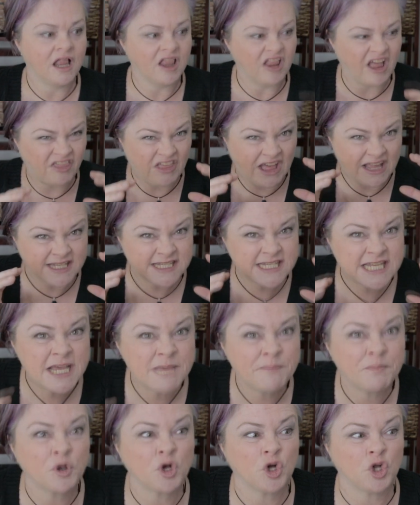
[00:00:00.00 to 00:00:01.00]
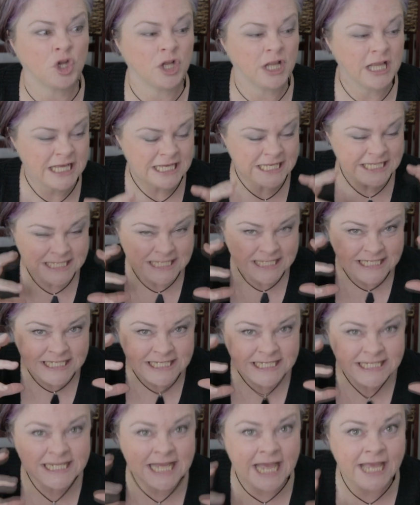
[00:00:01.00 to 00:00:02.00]
like that typical
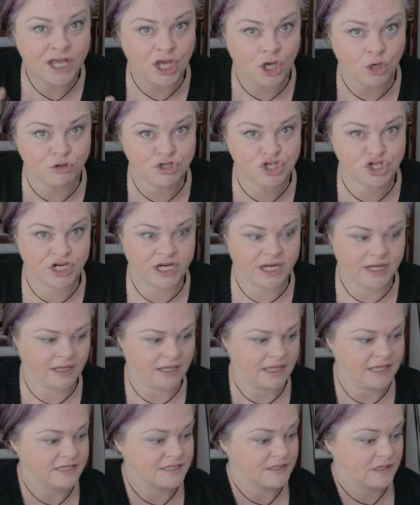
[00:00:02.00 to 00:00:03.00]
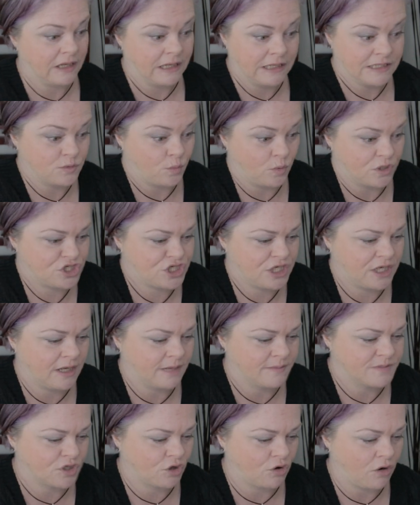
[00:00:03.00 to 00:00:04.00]
psycho chick is what she
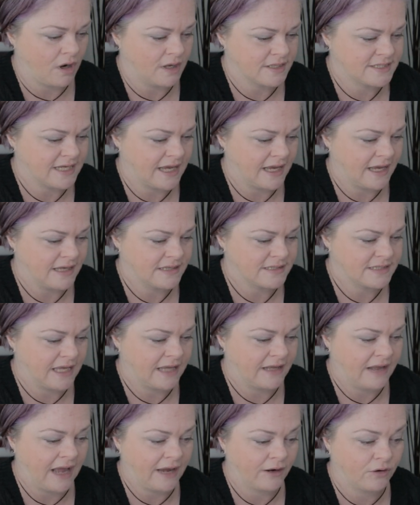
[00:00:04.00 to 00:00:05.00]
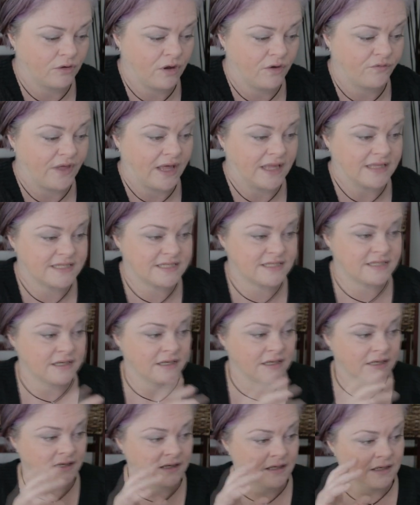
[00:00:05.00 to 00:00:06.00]
comes across as. And I don't know if that's
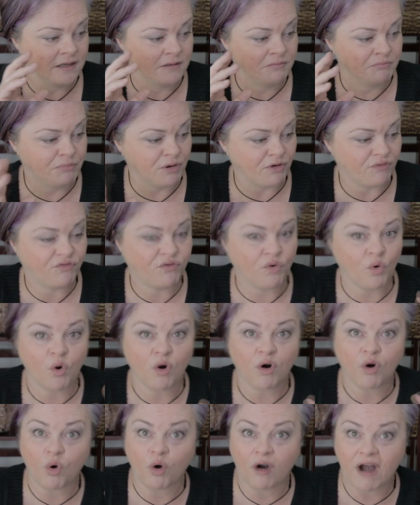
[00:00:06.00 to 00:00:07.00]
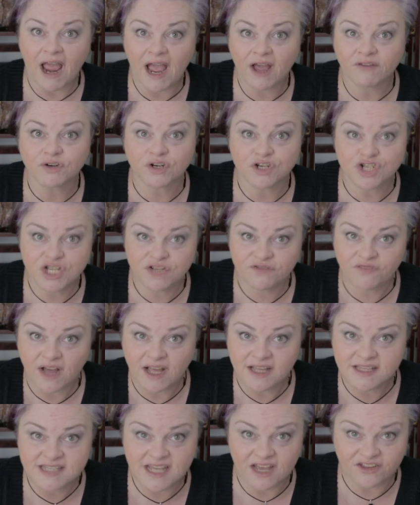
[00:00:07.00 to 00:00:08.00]
before or after she
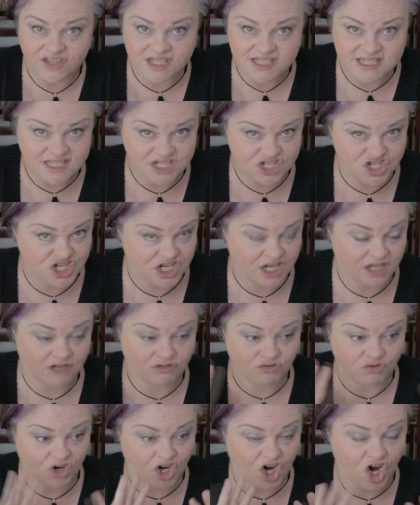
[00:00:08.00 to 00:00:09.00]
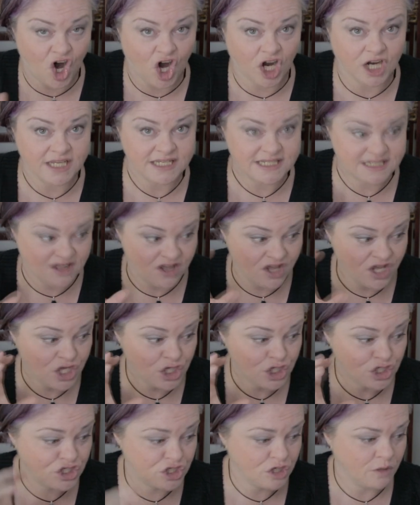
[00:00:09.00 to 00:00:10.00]
finds out this is a chick. Regardless,
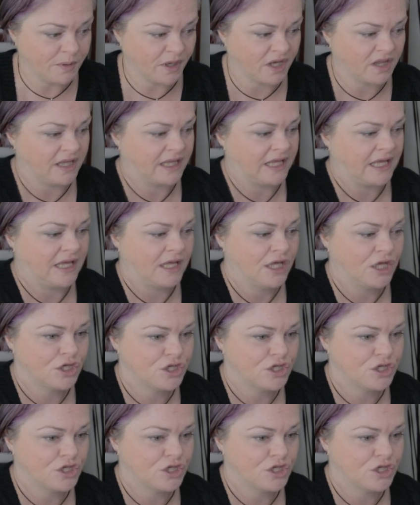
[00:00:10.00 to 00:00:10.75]
super clingy,